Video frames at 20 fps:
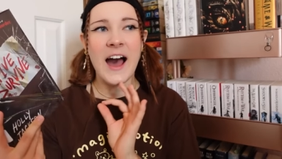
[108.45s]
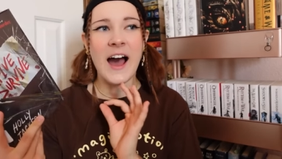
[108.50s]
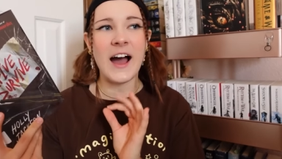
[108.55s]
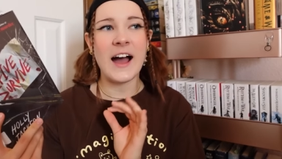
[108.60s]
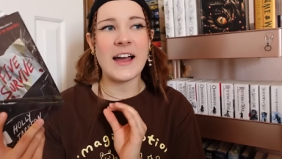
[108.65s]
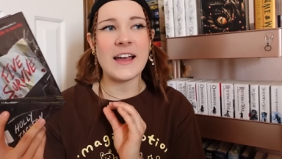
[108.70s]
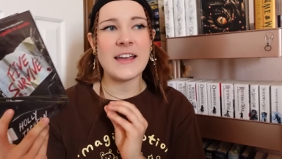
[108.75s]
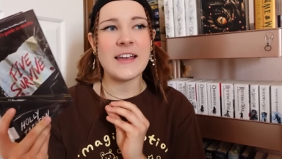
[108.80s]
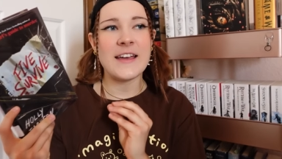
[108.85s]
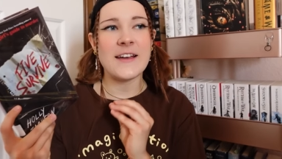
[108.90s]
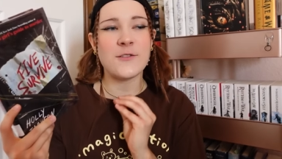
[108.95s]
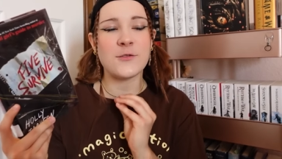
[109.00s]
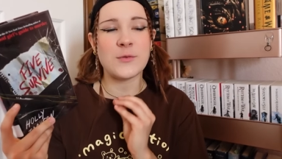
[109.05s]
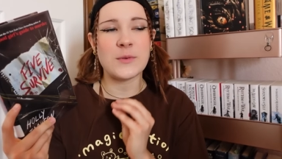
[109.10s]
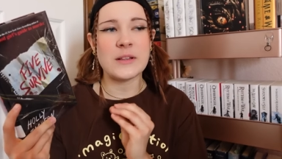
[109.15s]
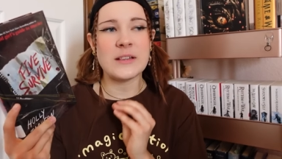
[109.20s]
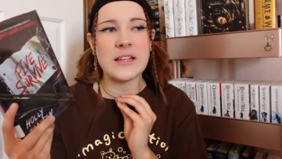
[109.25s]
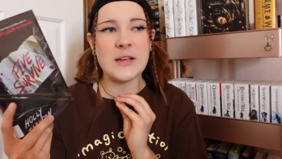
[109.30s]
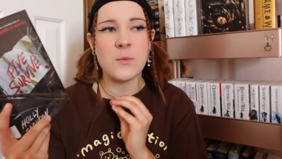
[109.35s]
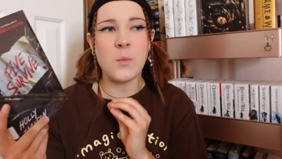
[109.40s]
I
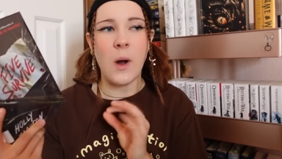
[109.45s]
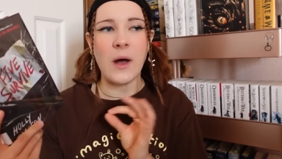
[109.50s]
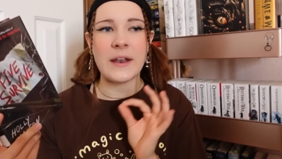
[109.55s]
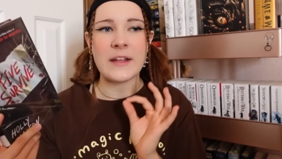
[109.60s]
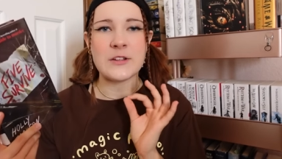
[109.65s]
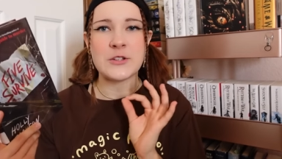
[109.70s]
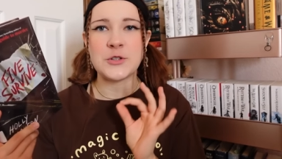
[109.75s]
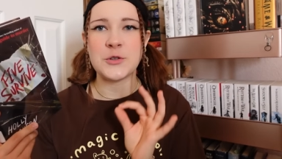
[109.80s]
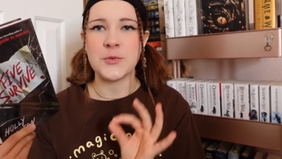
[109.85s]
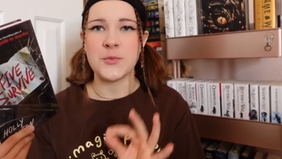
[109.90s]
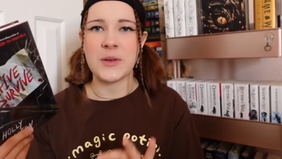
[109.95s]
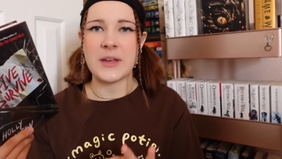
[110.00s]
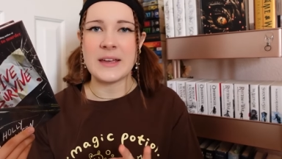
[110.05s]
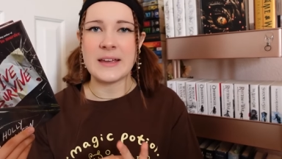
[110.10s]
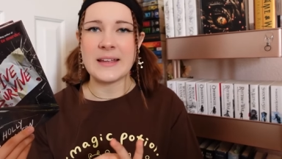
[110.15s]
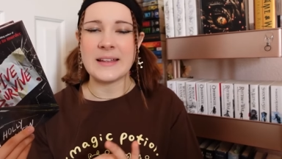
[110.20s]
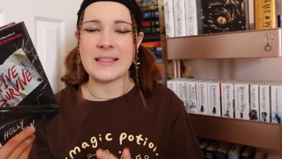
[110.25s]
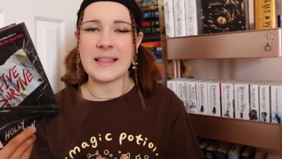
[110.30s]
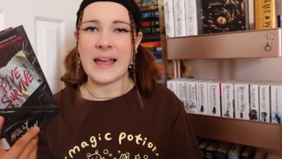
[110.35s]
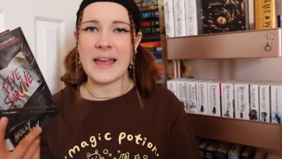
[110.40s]
really wanted to
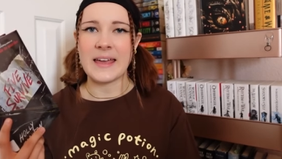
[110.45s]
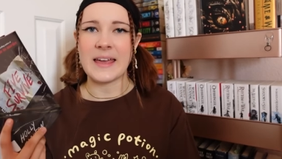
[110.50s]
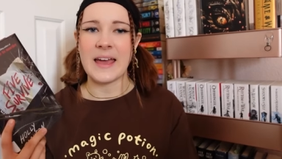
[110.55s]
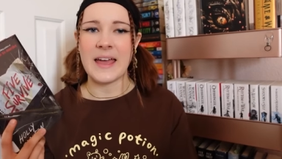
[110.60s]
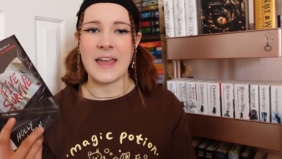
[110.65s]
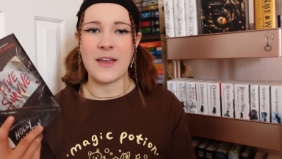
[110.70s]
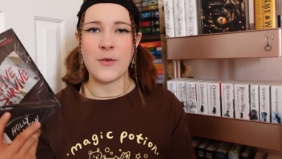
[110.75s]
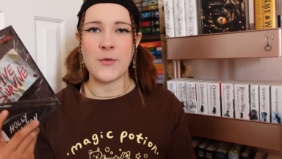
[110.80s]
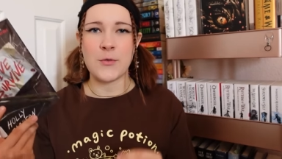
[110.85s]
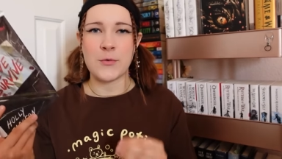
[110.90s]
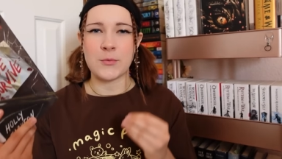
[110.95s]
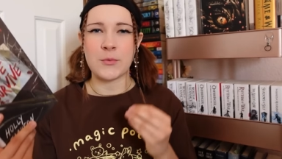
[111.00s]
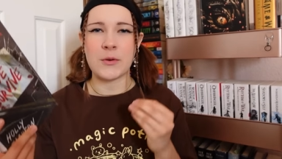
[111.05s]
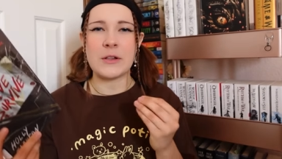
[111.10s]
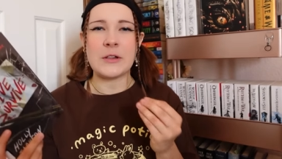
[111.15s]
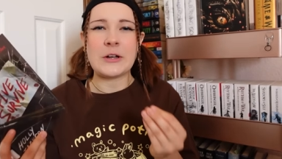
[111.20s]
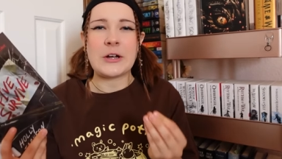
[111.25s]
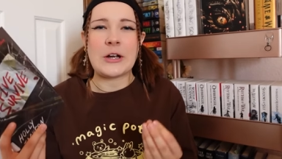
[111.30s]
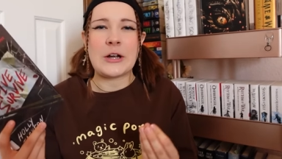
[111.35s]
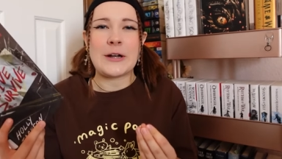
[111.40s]
read like a
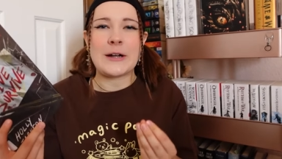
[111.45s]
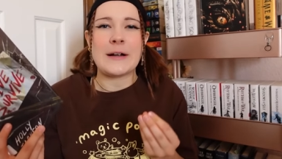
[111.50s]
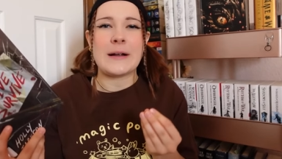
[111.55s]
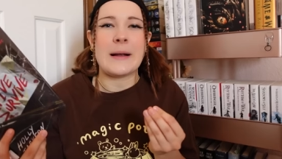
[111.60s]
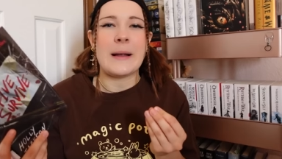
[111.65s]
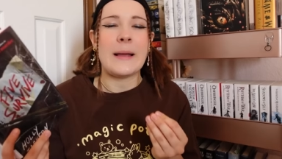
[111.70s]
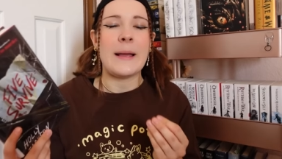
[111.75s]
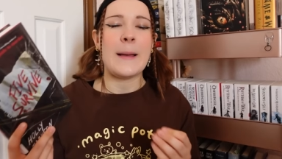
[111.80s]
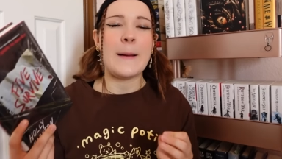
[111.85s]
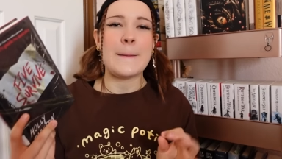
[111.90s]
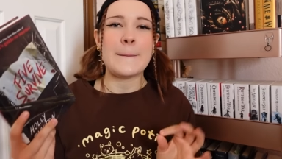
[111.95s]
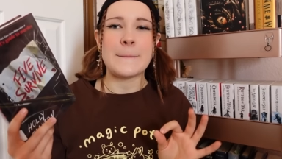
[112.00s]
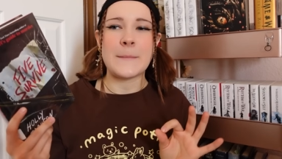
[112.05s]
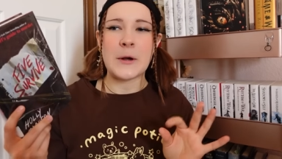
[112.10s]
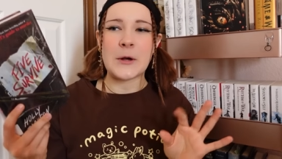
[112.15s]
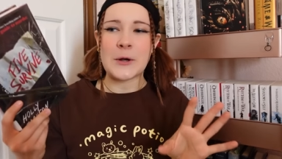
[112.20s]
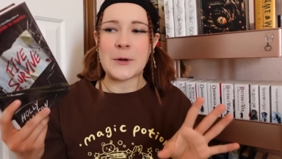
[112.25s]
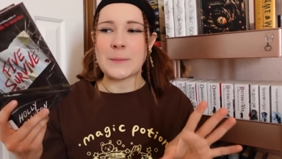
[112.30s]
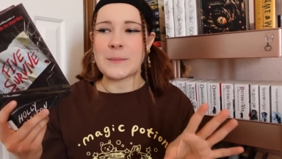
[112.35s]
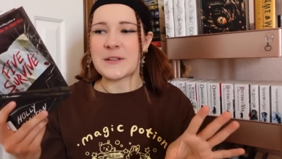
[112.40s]
thriller
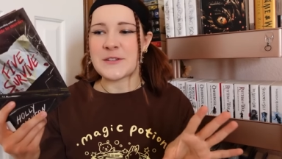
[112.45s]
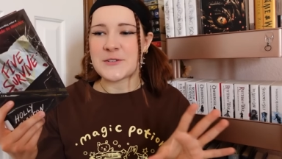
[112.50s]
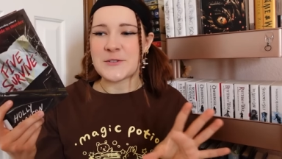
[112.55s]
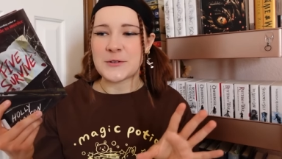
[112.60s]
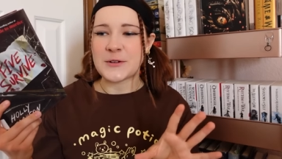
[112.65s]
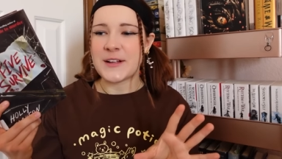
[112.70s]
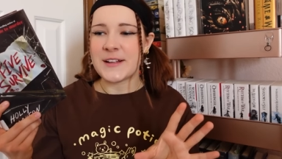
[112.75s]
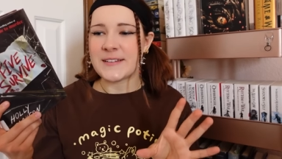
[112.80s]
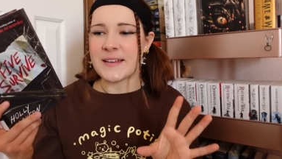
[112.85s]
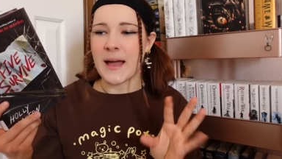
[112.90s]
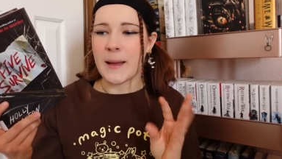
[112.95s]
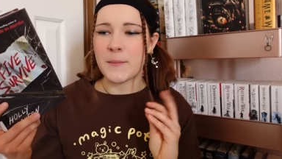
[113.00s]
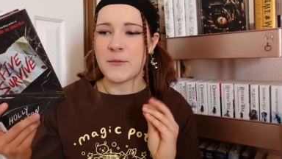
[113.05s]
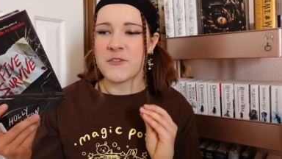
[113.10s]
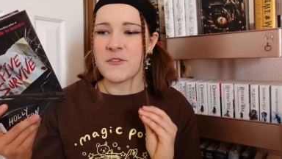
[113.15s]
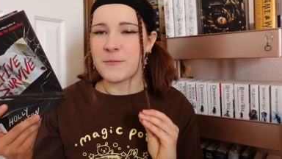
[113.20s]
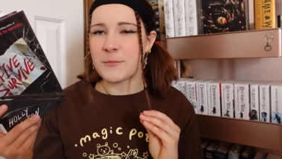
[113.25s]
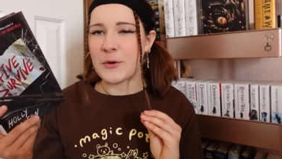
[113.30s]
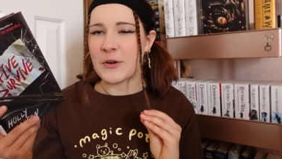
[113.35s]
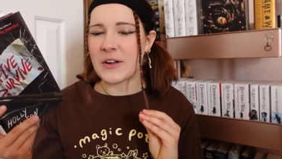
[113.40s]
murder mystery type
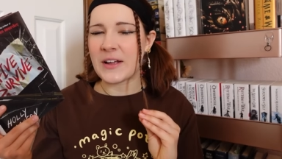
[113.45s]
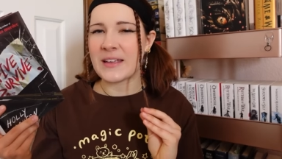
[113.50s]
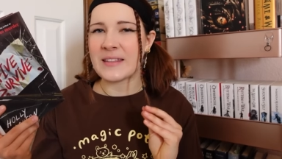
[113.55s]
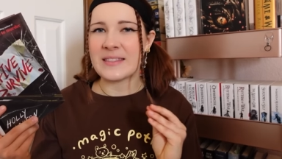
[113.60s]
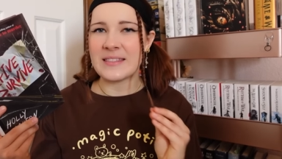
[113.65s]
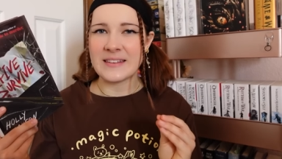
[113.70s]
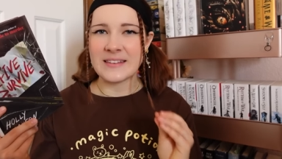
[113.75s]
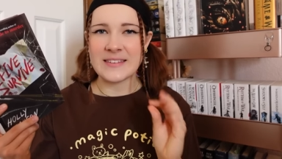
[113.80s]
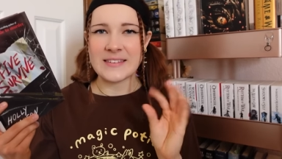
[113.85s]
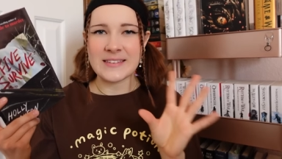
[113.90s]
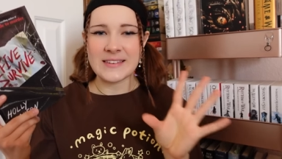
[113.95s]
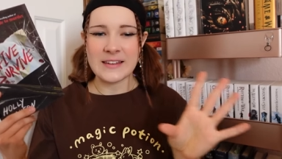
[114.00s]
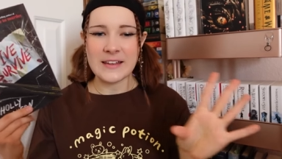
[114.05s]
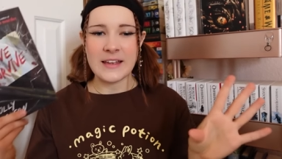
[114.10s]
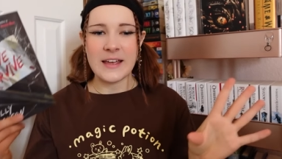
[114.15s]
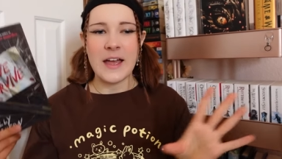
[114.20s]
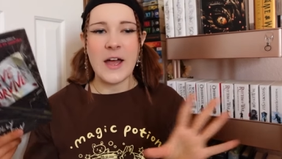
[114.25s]
of book this